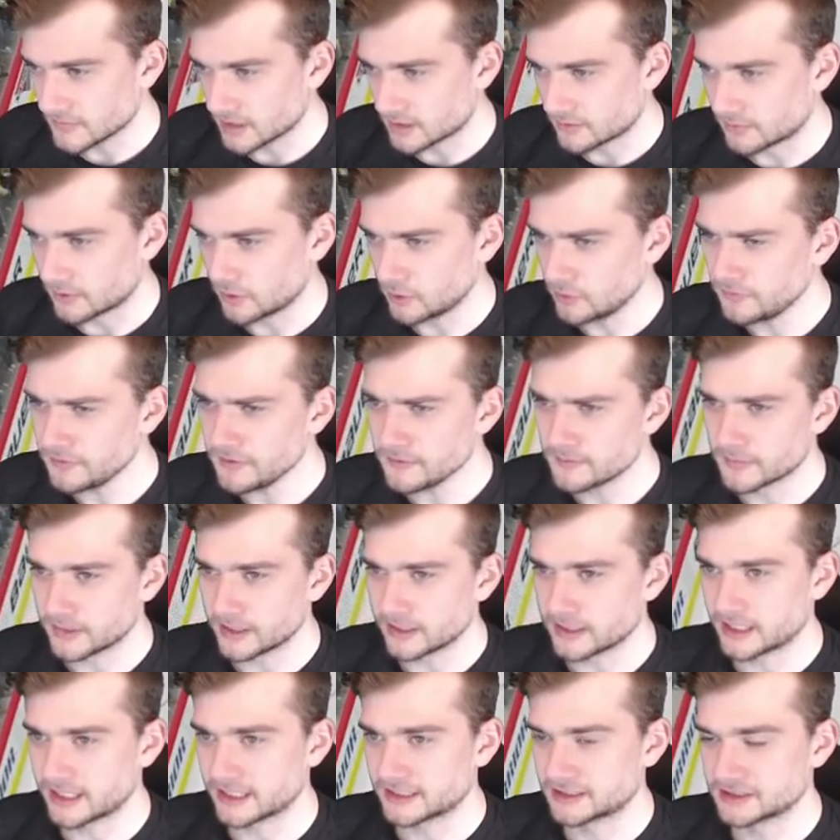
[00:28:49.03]
Ovi
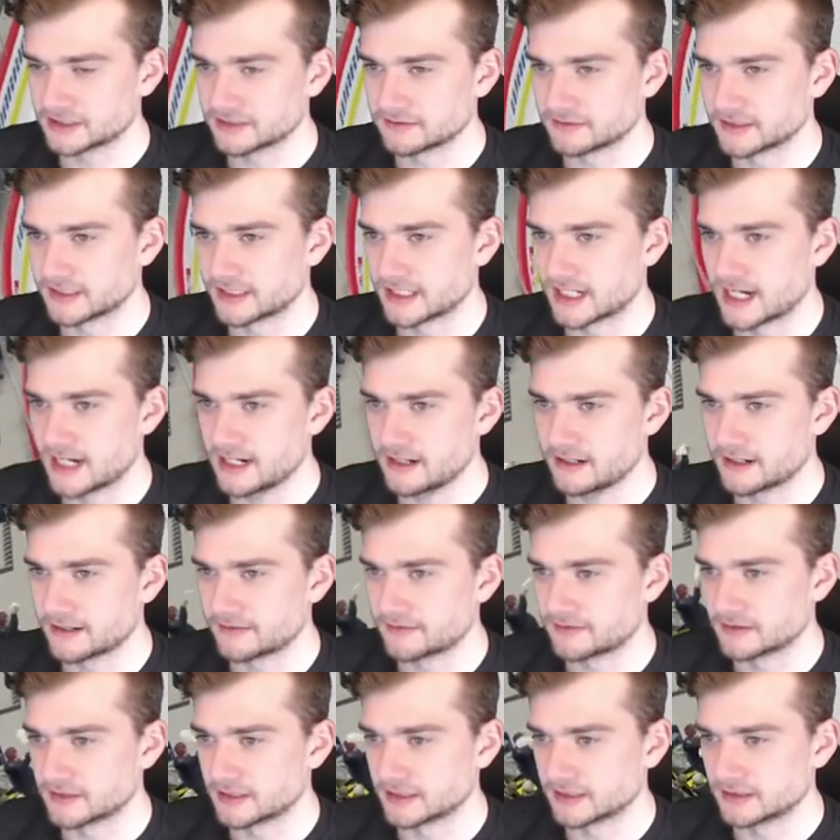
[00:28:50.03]
might actually retire
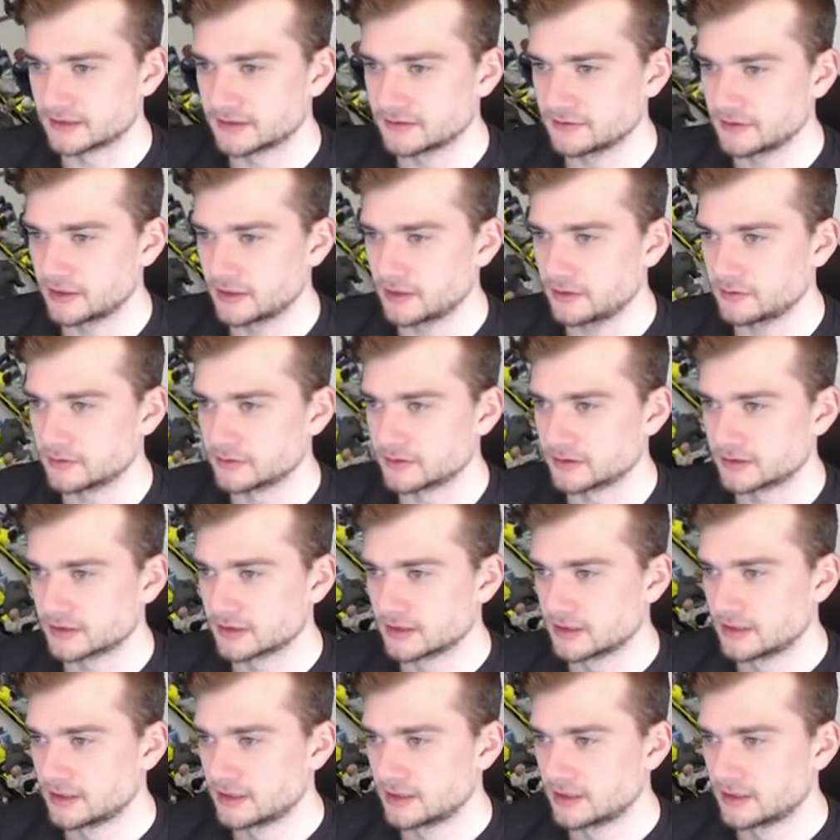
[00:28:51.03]
after this. Who knows?